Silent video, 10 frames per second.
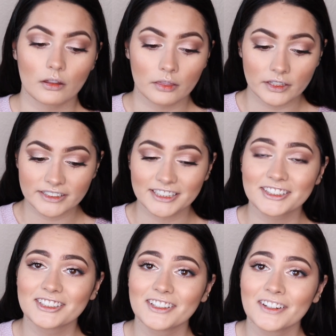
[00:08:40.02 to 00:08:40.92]
This
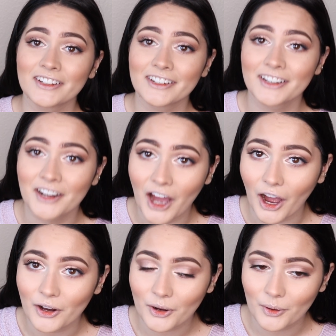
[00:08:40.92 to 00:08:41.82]
does
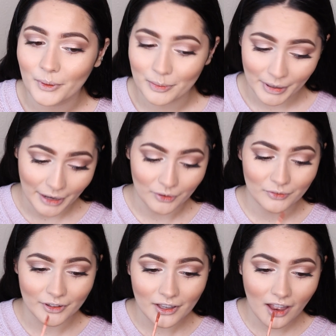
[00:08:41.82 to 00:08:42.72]
not go with my
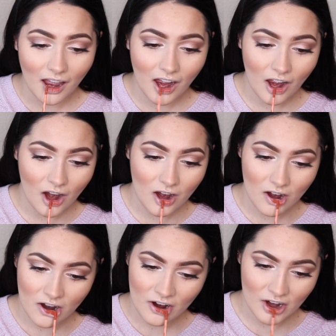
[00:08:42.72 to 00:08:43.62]
outfit
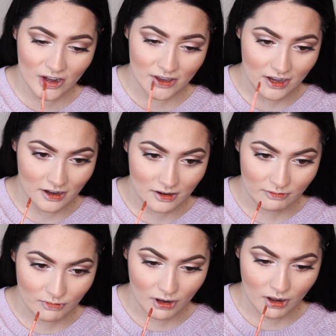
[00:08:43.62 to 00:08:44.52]
or my makeup.